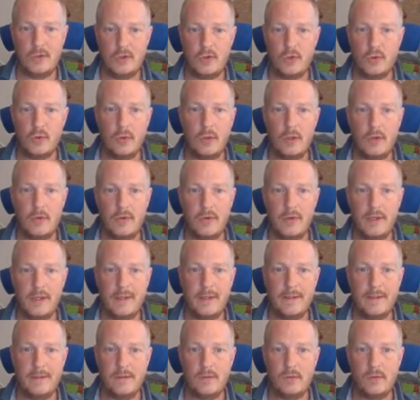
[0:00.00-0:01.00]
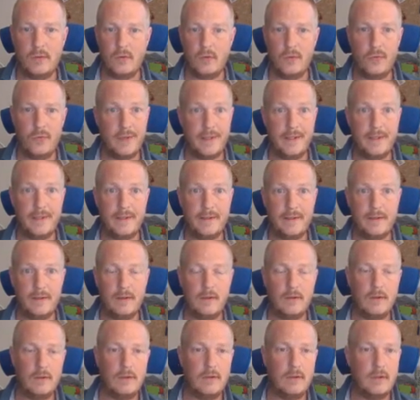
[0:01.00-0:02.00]
jewelry, into a ring
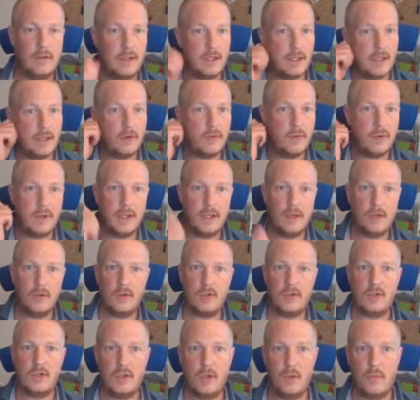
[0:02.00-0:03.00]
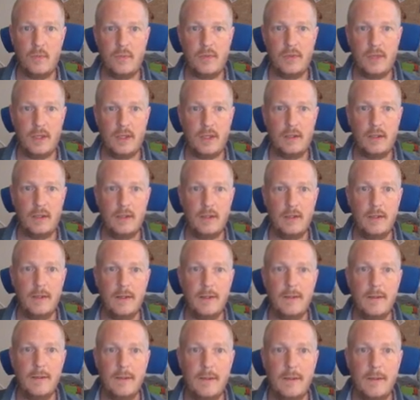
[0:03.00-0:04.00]
or an earring or something,
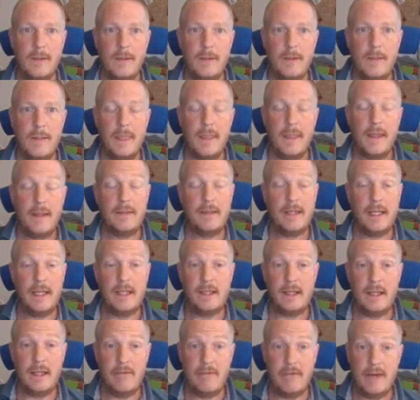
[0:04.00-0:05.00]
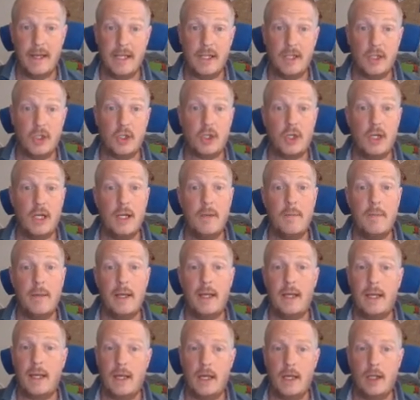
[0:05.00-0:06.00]
that eventually
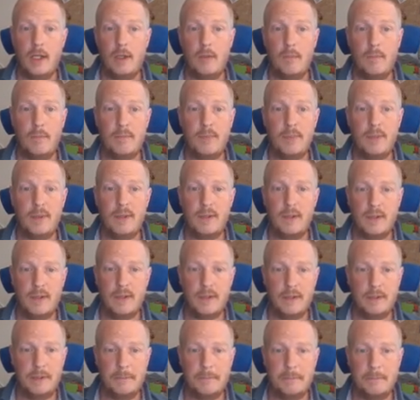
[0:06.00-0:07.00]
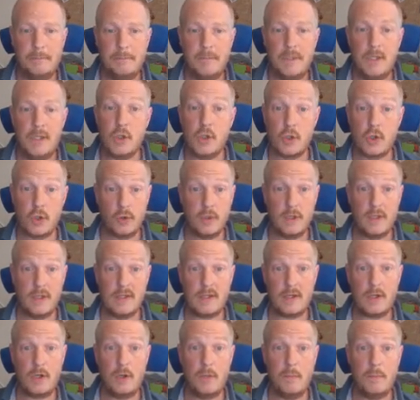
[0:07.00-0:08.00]
may help
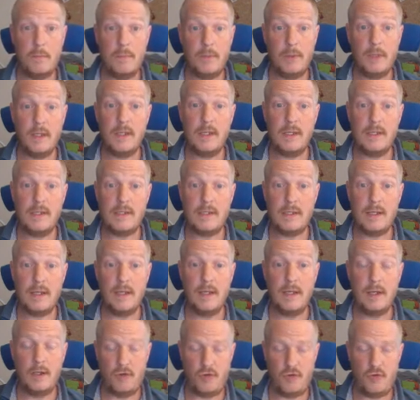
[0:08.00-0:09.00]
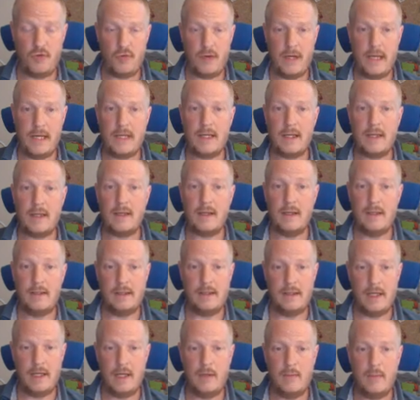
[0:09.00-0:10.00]
insurance companies track
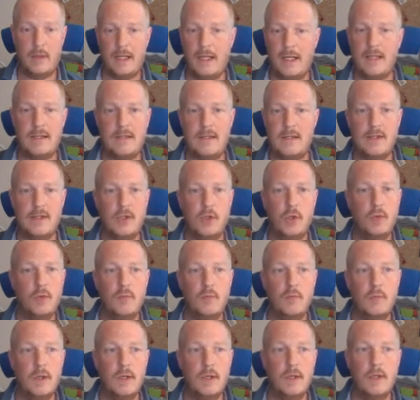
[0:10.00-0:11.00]
a diamond. Let's assume